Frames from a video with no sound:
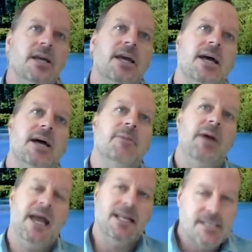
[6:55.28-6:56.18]

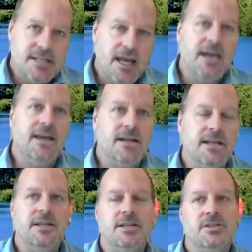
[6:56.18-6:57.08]
at scale
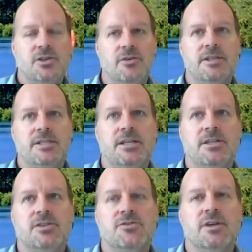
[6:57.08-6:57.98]
in the insurance
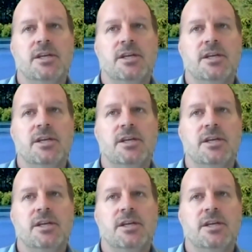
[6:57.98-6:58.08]
industry.